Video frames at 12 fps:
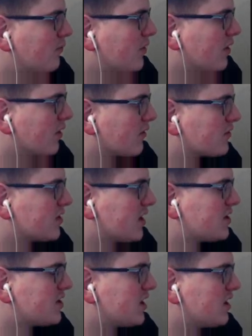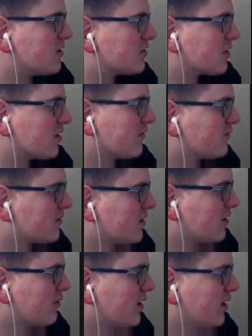nerfs that she deserved,
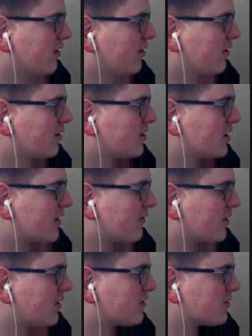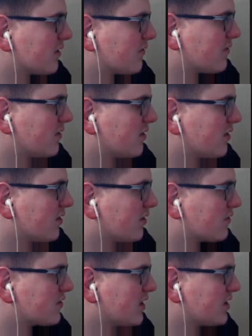in a way. She definitely deserved the
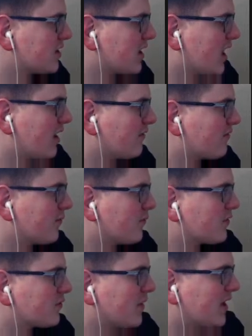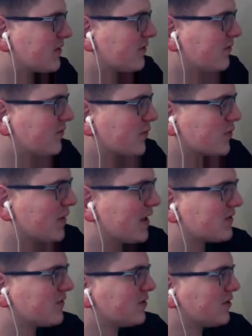nerfs that she got from Smash
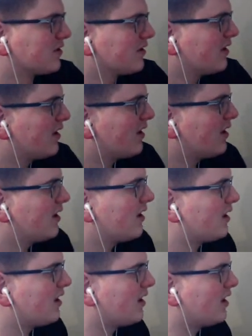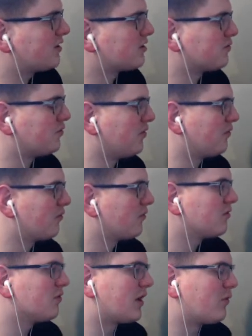4. It's
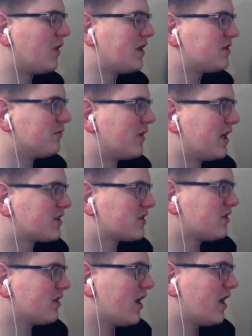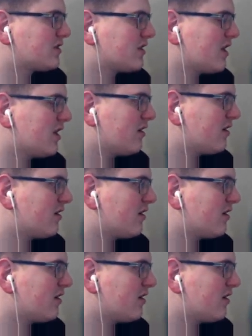like way too much, I'd say.